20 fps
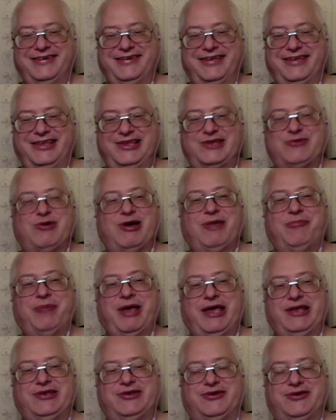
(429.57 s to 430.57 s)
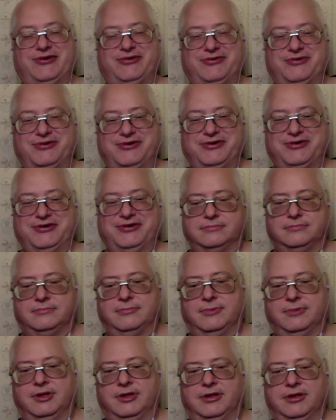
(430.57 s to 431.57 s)
He's quite mad, you know.
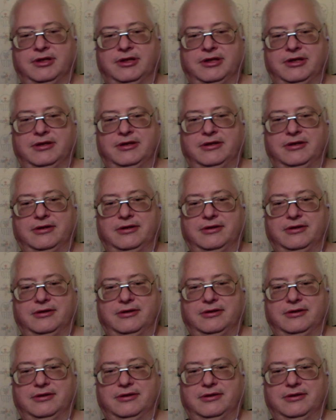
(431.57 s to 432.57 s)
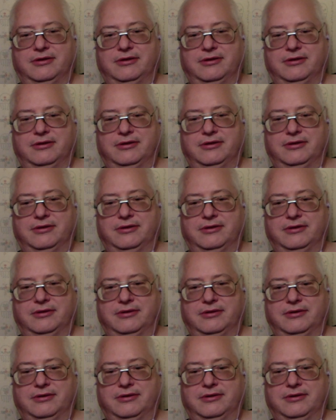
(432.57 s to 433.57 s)
What is this
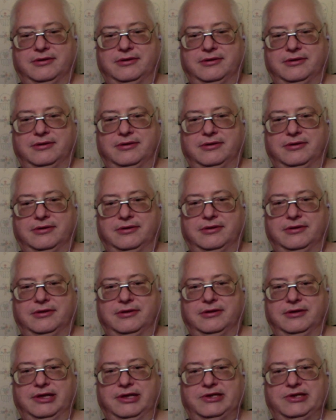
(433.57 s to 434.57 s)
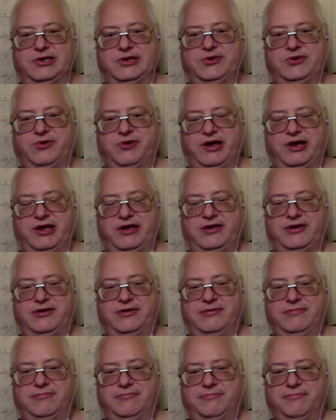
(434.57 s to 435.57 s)
place? It's a trick
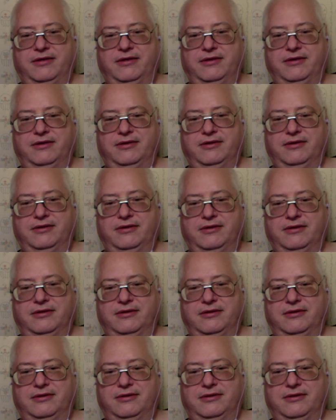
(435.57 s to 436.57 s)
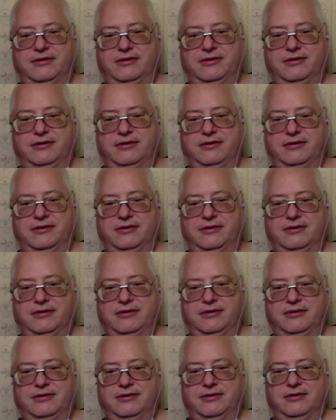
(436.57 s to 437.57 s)

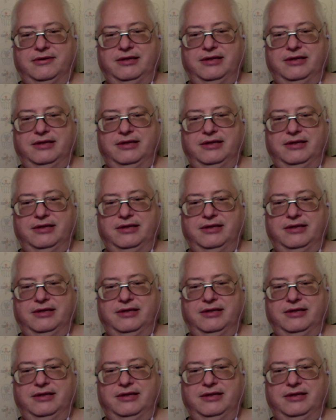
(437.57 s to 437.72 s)
again.